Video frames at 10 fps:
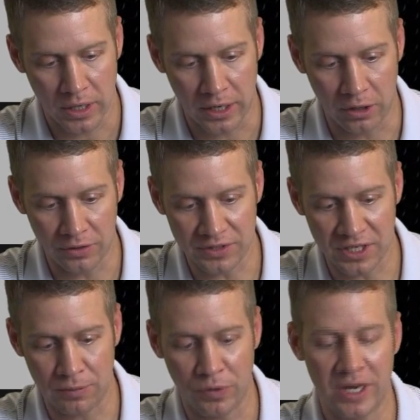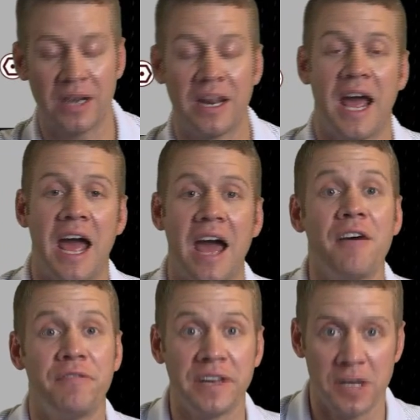And all of a sudden we didn't
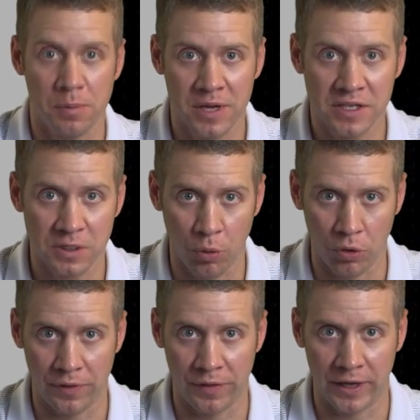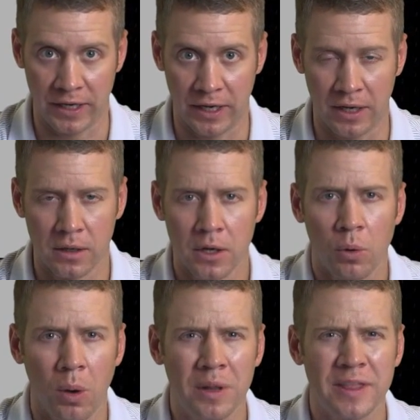have VTP support on that guy.
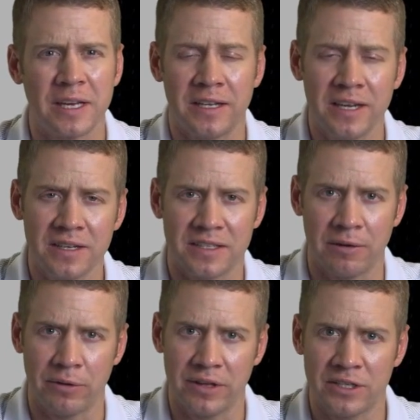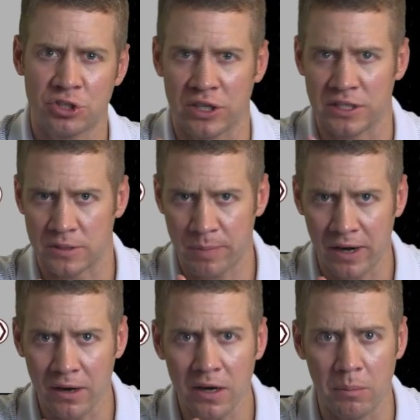Well, what they did is they released
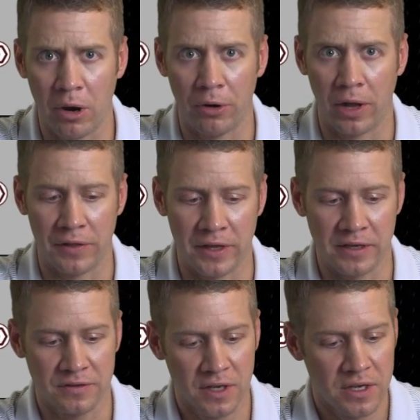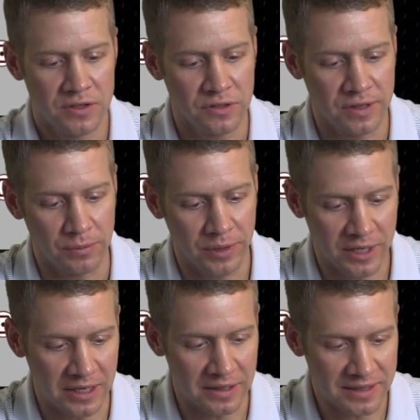transparent mode on these so that we
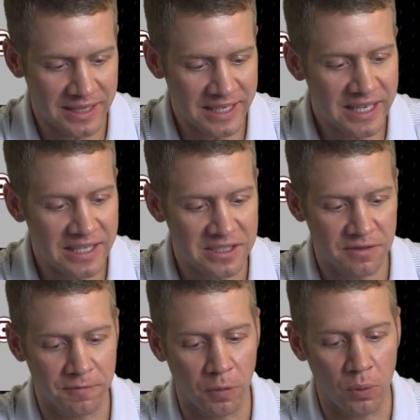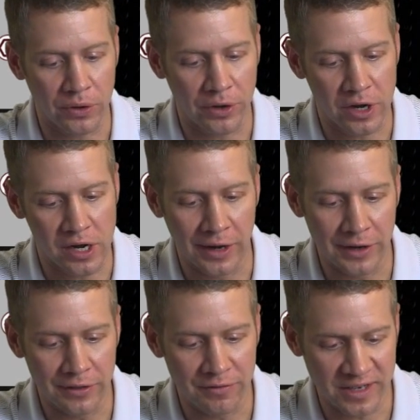could at least forward
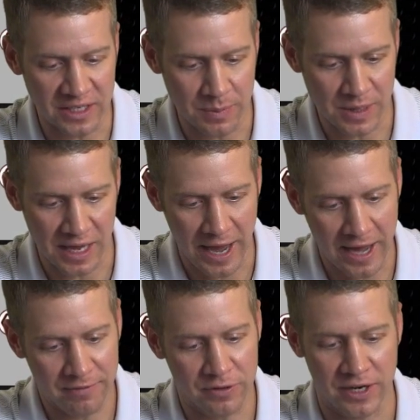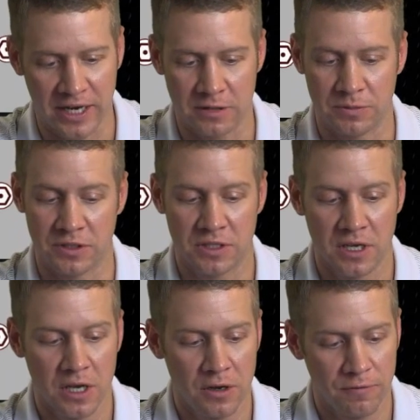on the VTP advertisements
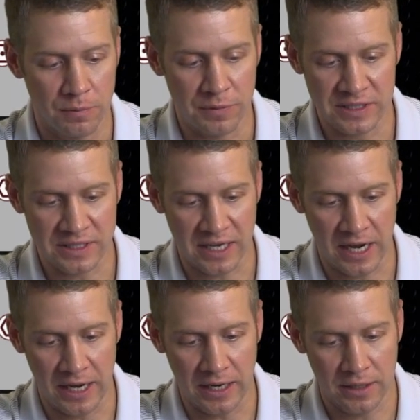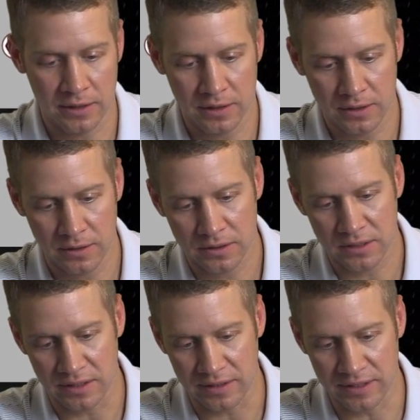from this guy
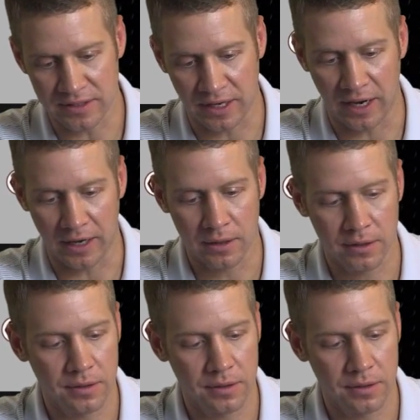to this guy.